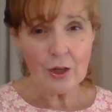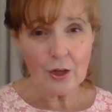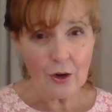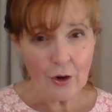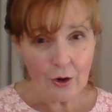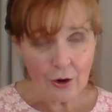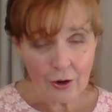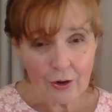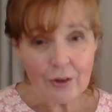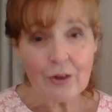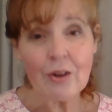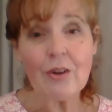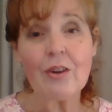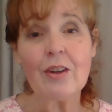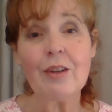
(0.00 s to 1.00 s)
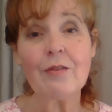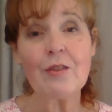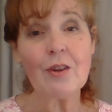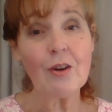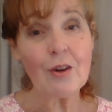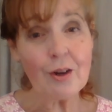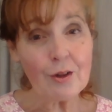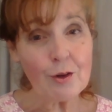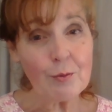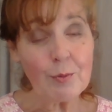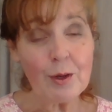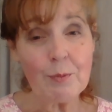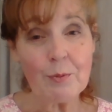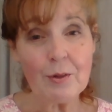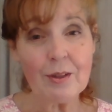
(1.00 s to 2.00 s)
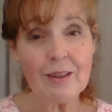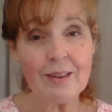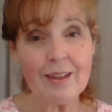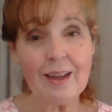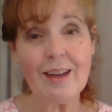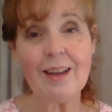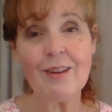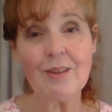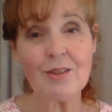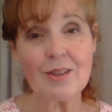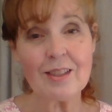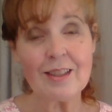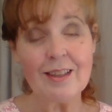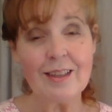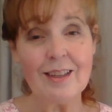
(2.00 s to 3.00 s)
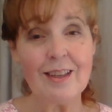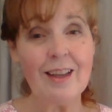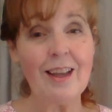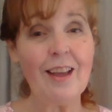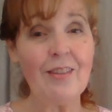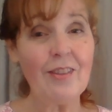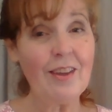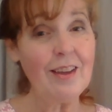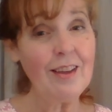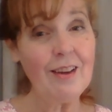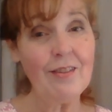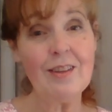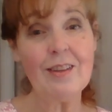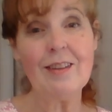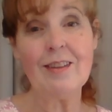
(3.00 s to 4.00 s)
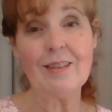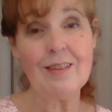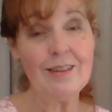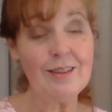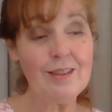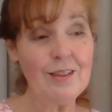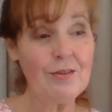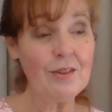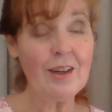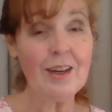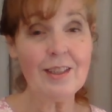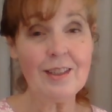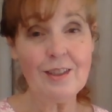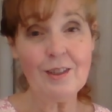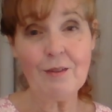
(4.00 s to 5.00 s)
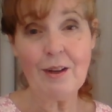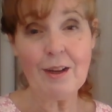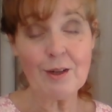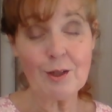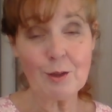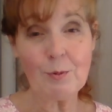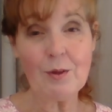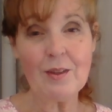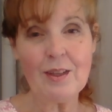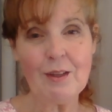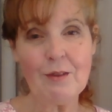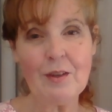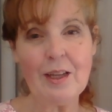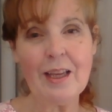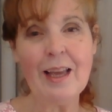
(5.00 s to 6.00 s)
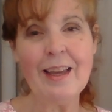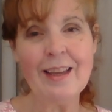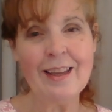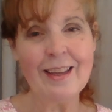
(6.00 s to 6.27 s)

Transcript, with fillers: harder if there are other people in the house and they have a, a different idea of how to spend the evening,